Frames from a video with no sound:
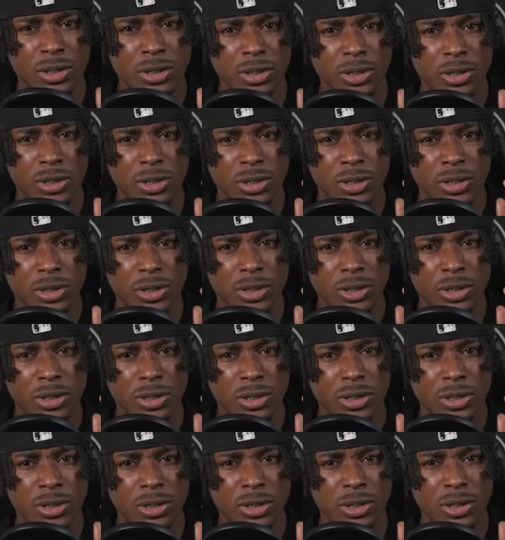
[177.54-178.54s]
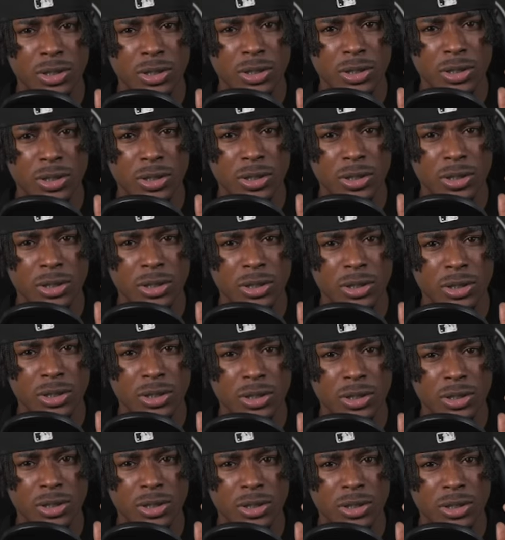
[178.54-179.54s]

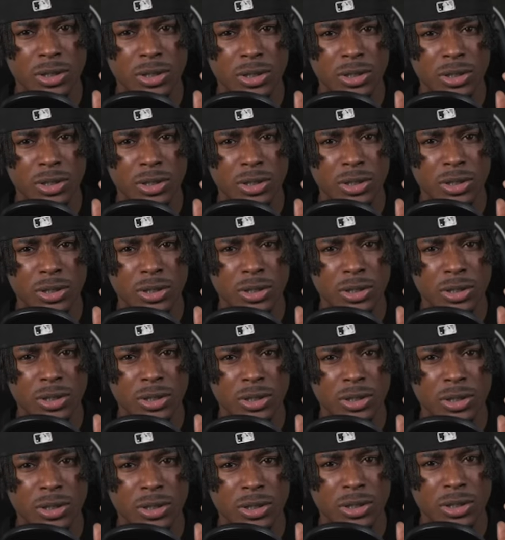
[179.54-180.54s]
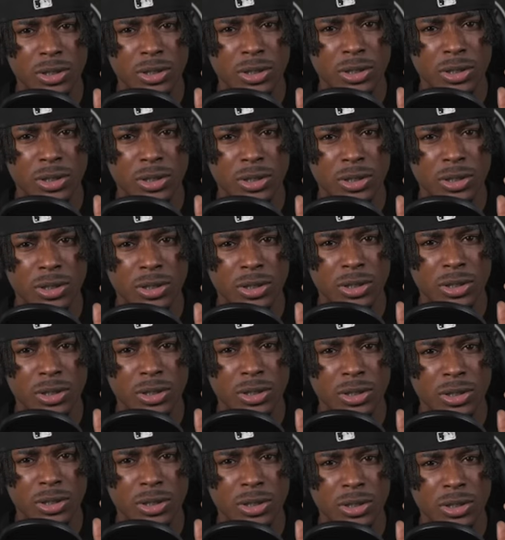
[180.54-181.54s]

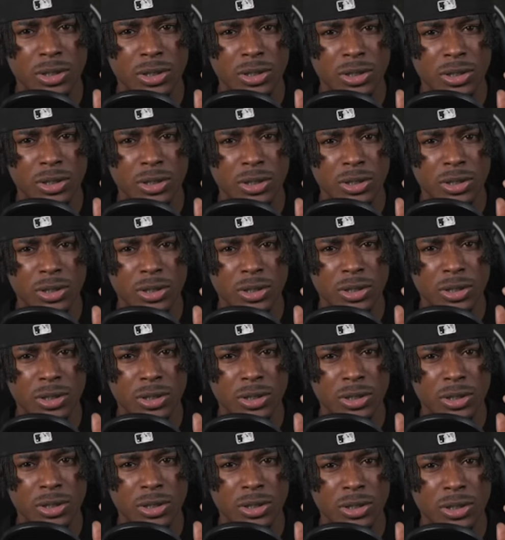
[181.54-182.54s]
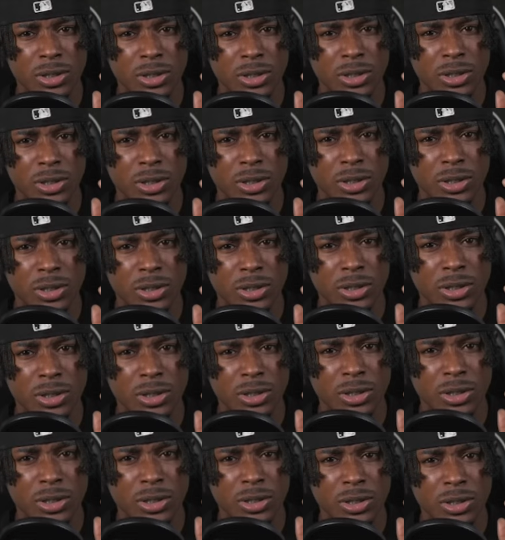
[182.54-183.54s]

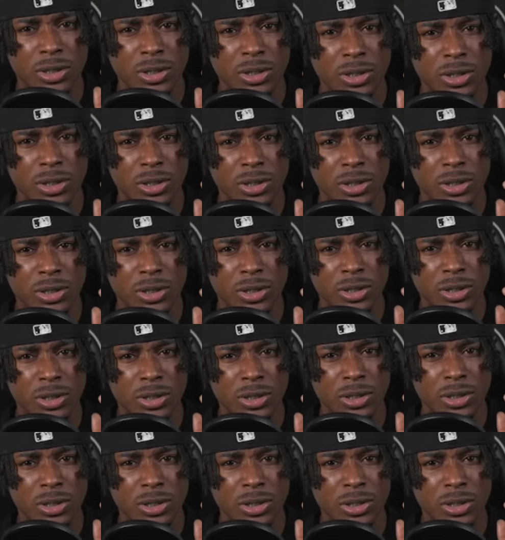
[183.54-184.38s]
The person shown says nothing.